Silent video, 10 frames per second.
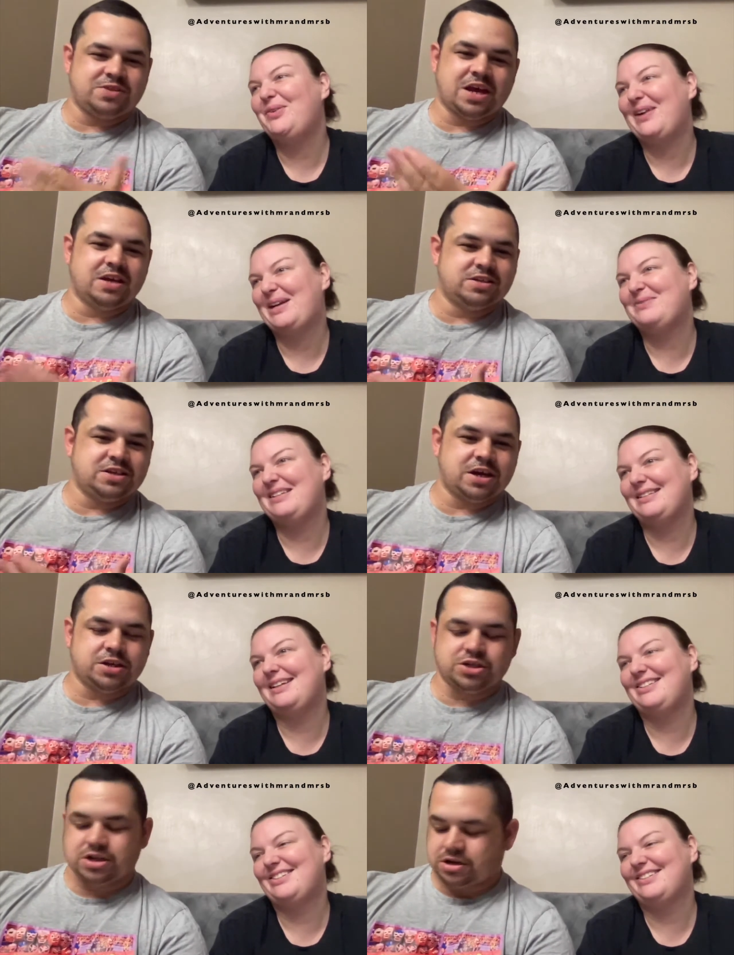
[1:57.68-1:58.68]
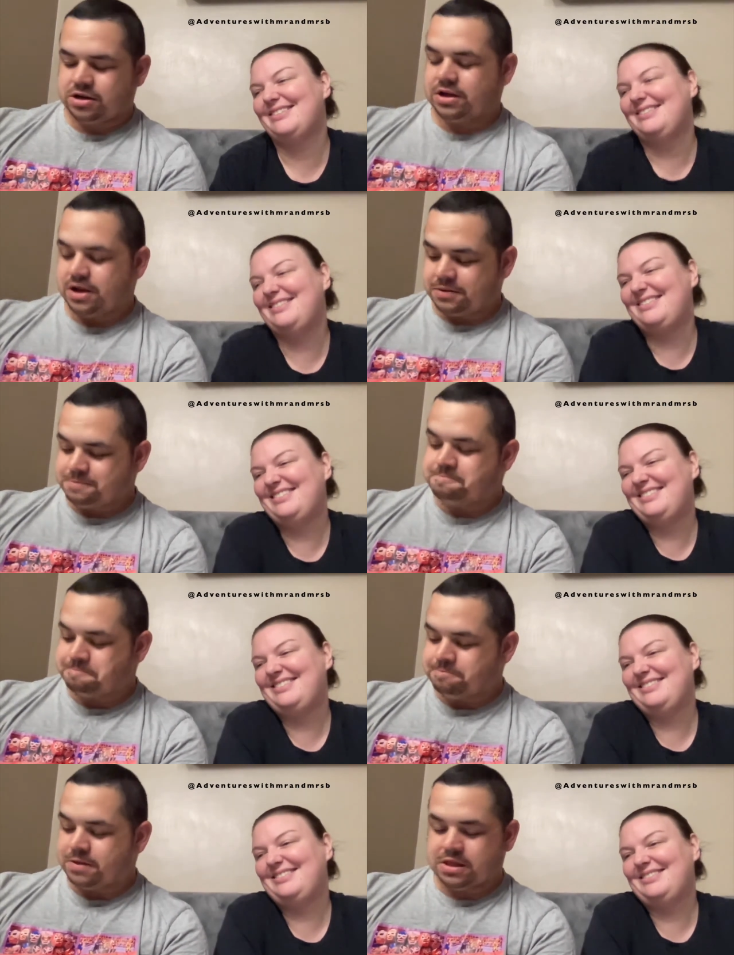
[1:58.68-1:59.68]
Speaker 1: taste recommendations. Texture,
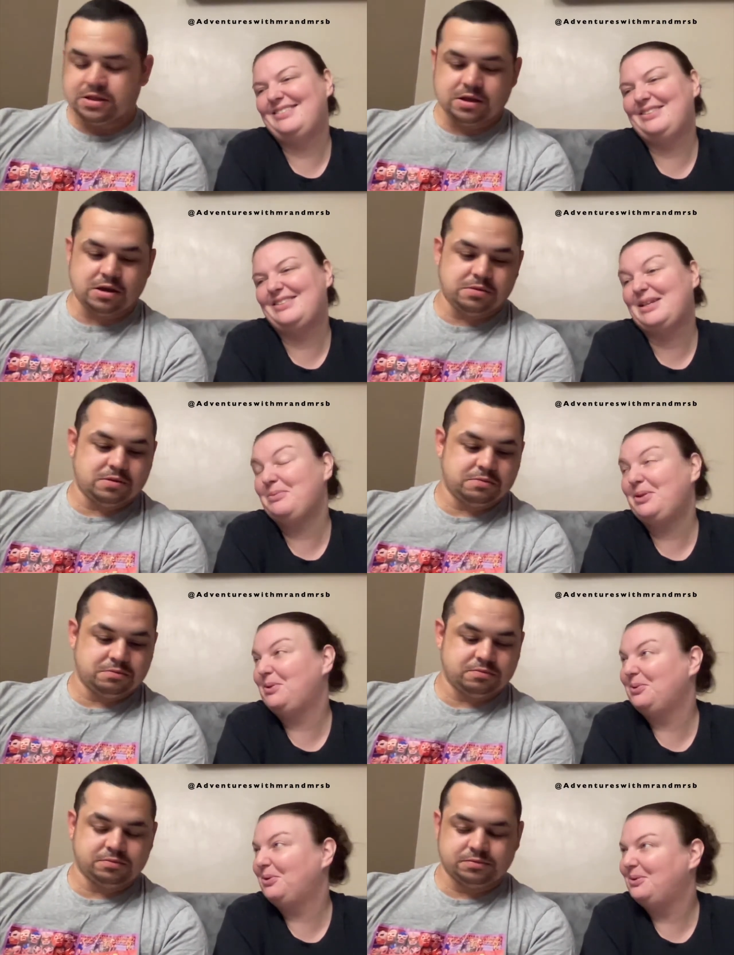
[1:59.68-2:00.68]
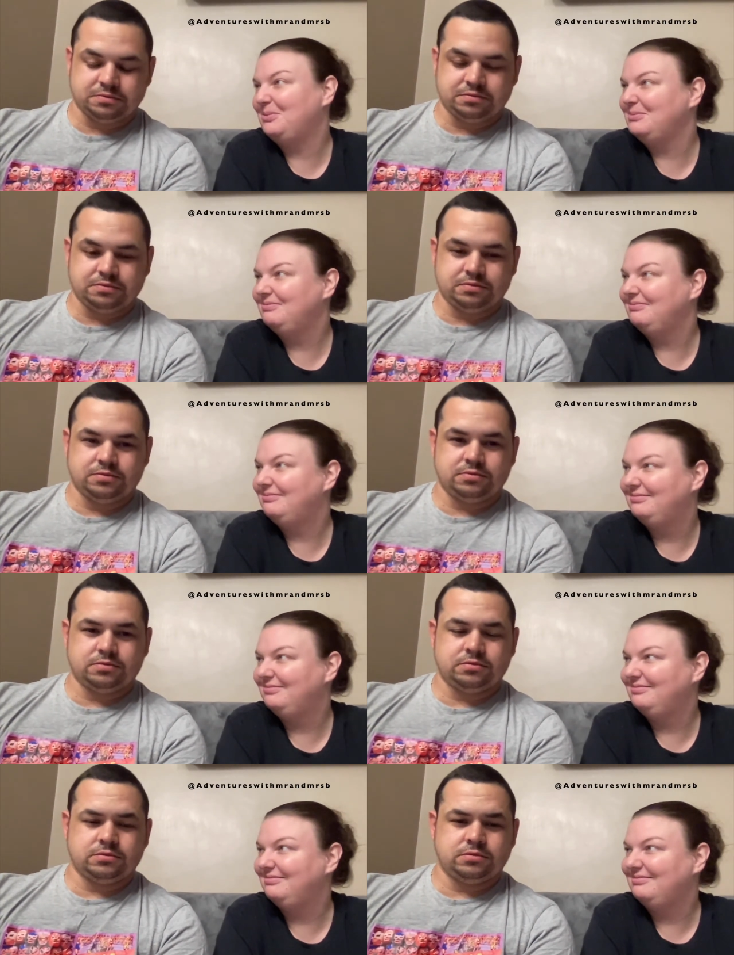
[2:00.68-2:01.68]
yeah. Yeah. Some that you're not
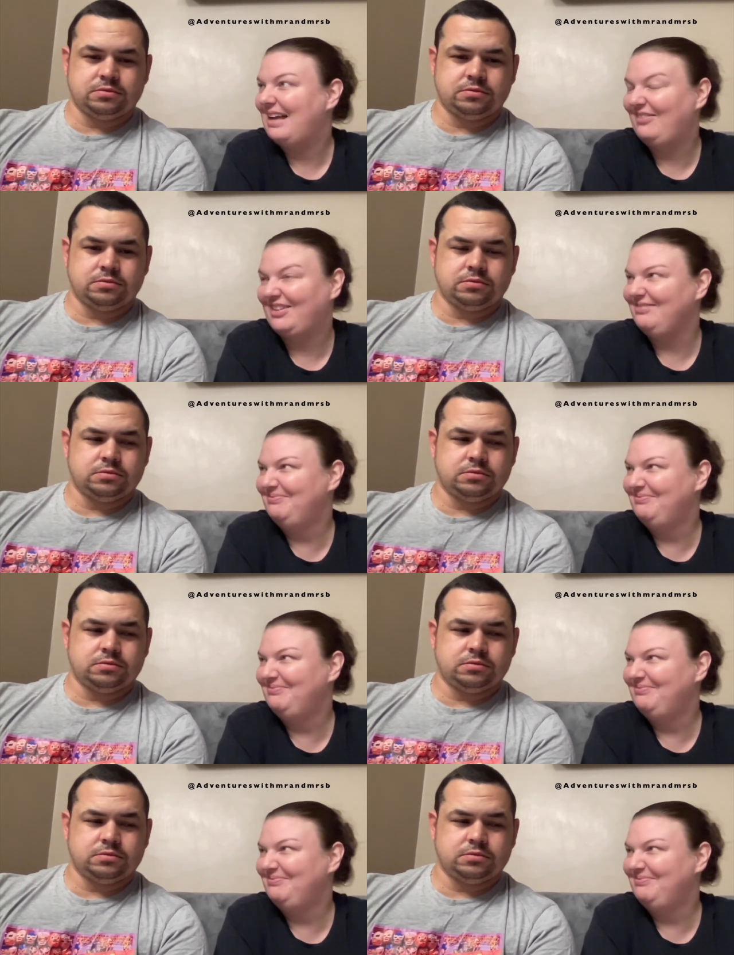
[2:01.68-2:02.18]
having.